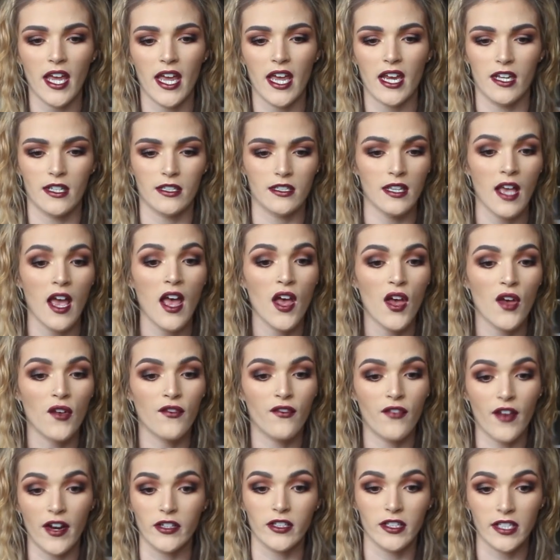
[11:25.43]
and it's
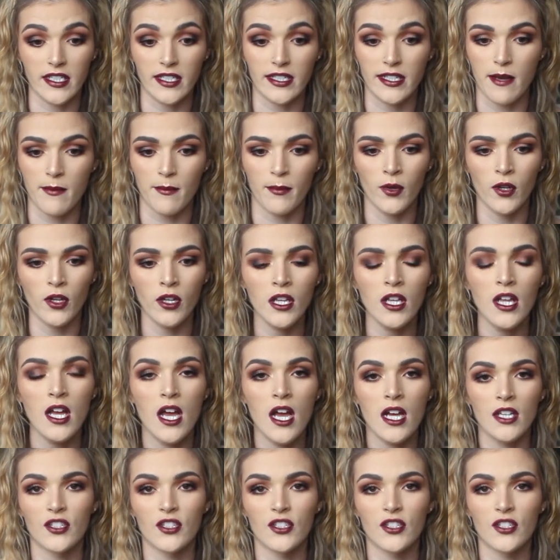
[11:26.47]
fairly simple,